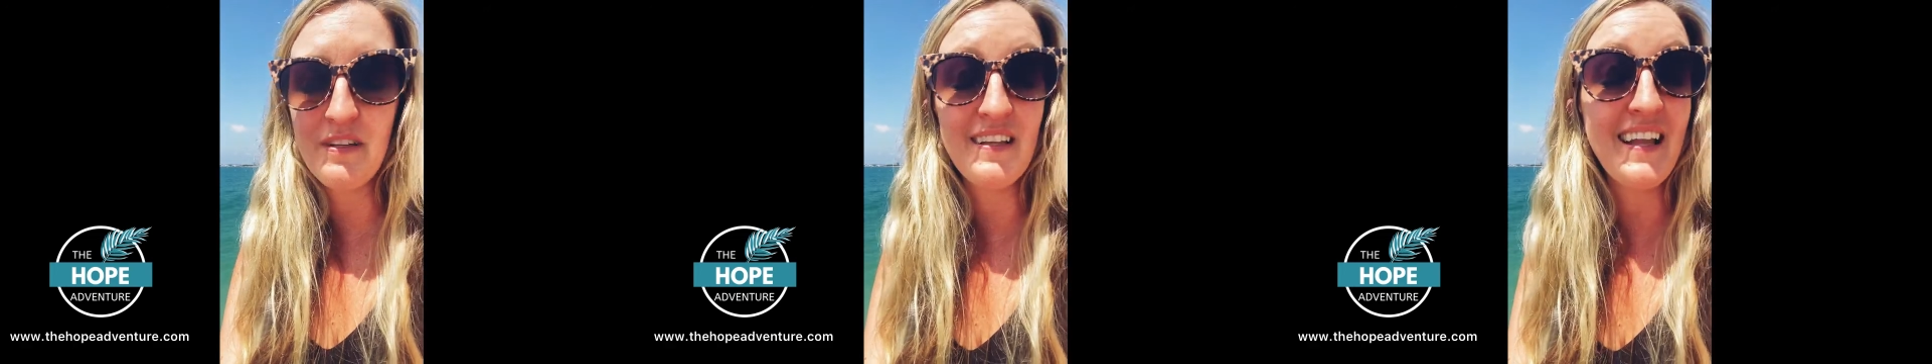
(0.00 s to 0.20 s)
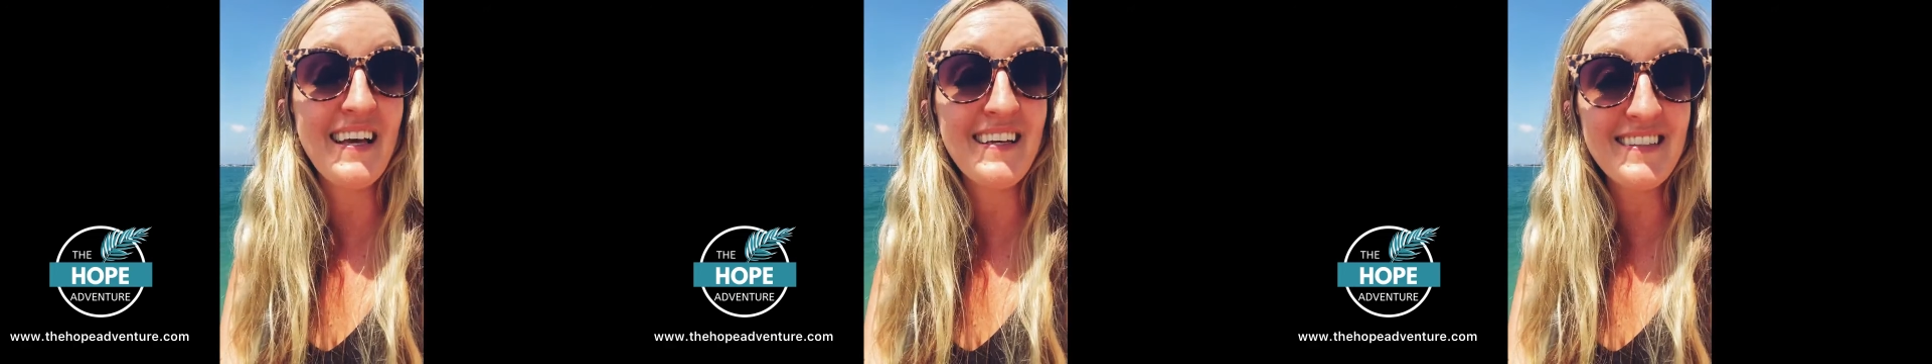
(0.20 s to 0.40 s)

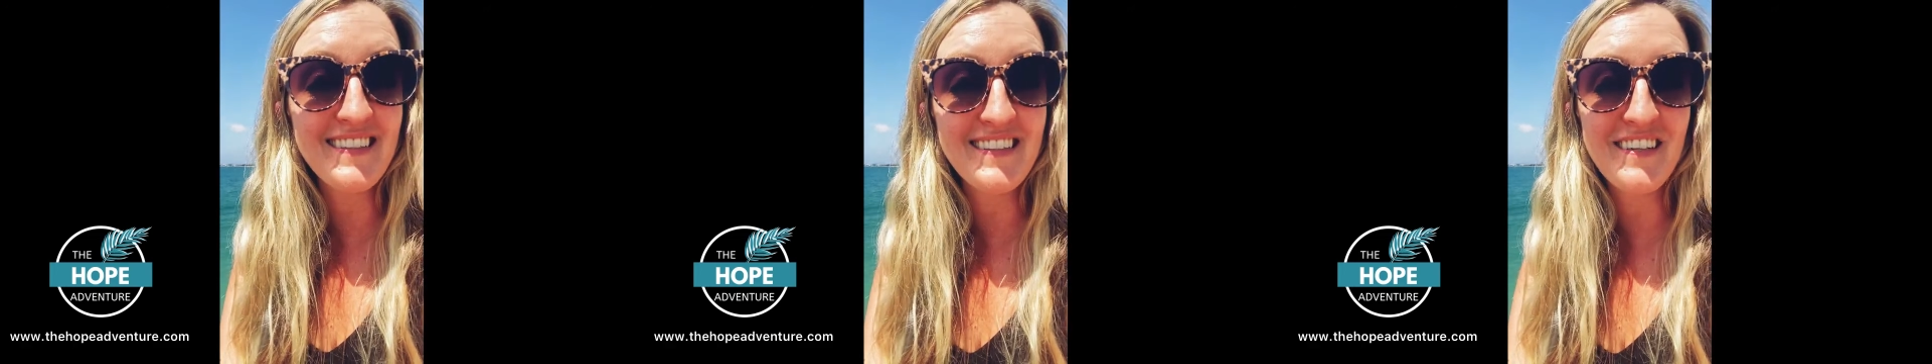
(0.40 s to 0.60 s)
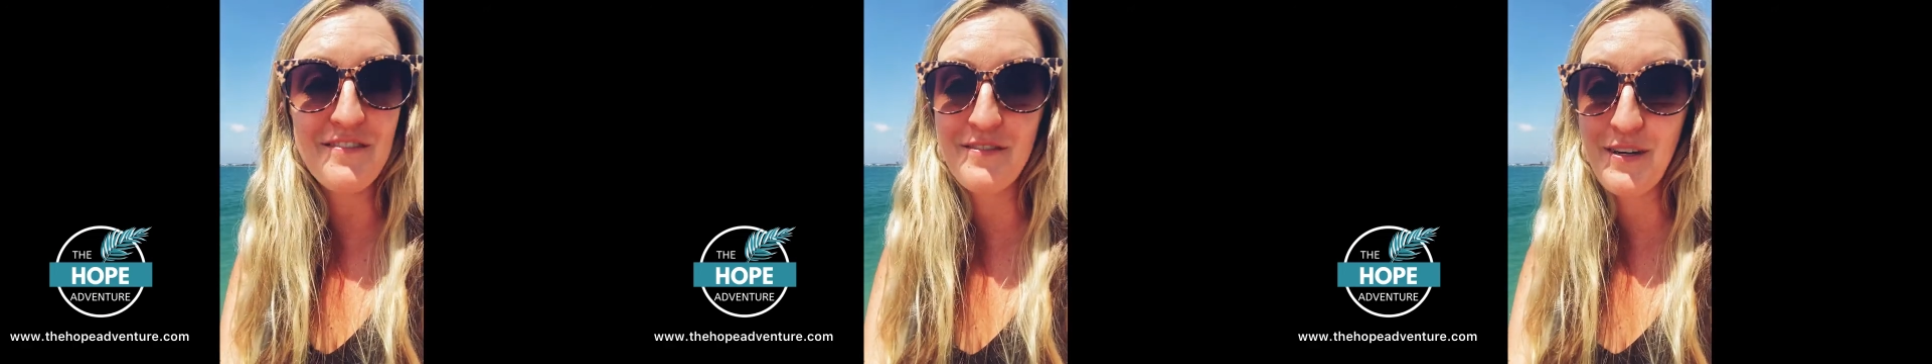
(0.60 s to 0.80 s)
place
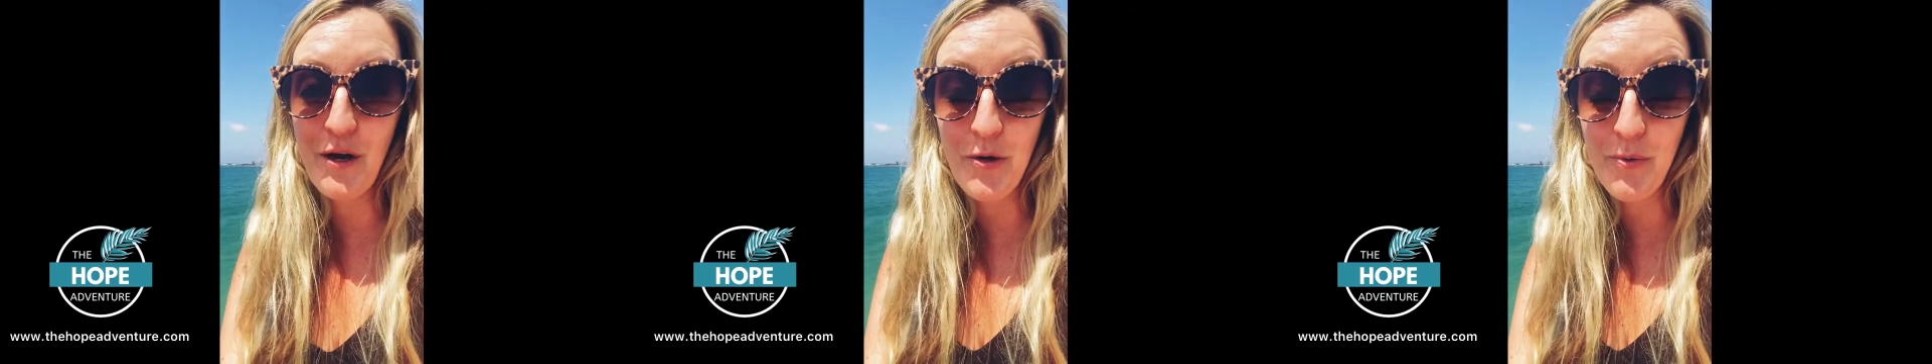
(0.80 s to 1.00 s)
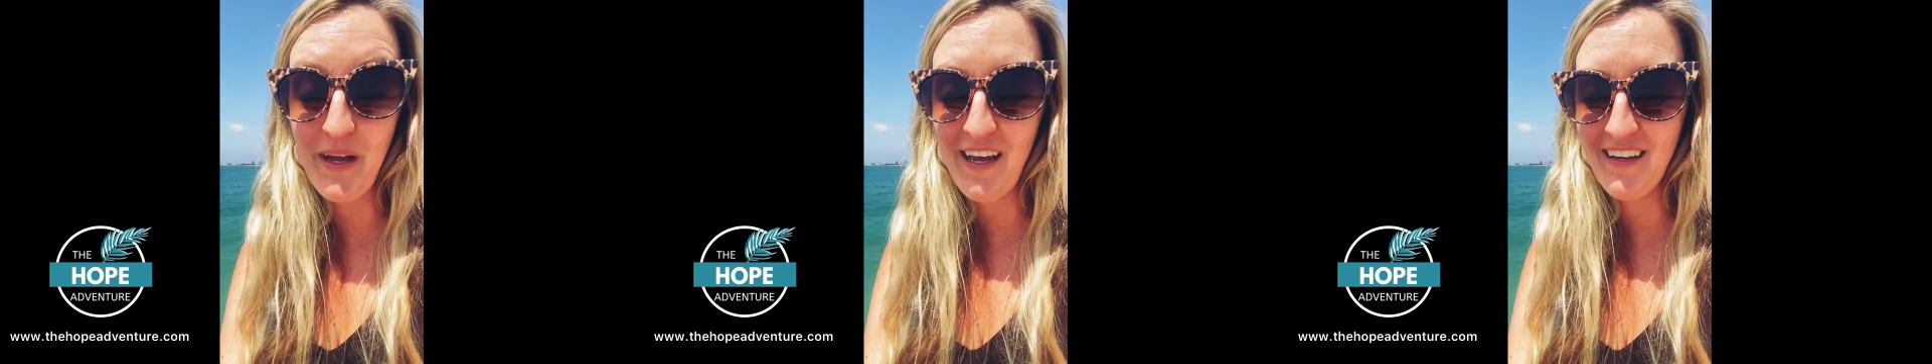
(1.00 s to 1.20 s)
of
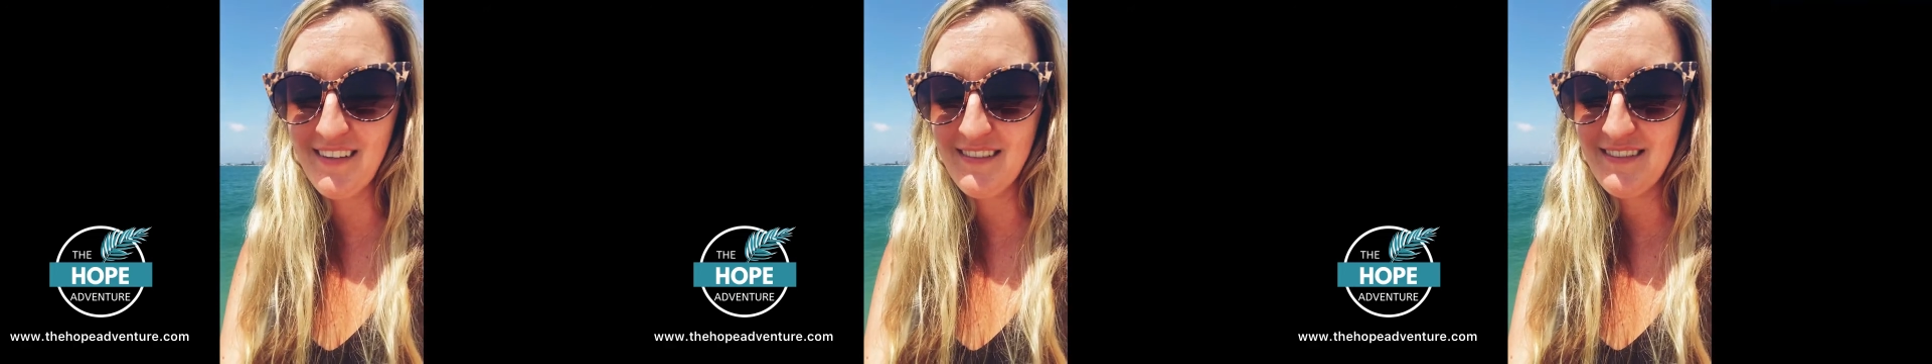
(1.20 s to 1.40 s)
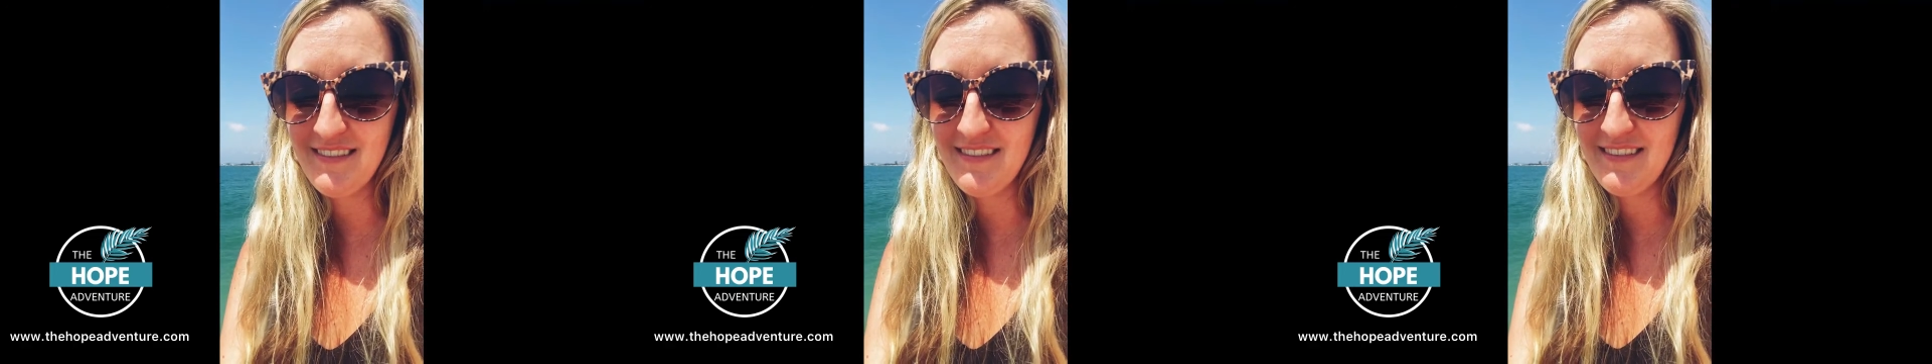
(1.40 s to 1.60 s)
going,